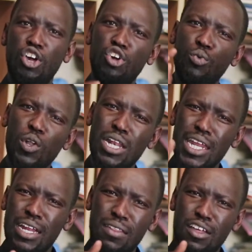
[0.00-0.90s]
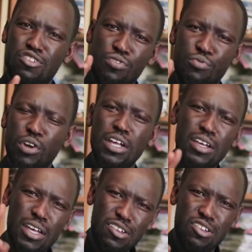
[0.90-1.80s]
you will need these
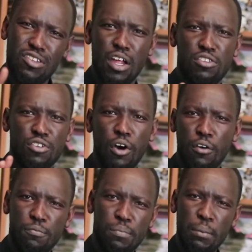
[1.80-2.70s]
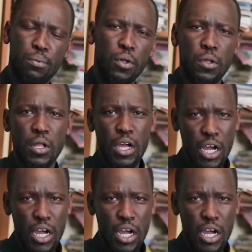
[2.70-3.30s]
three sets of people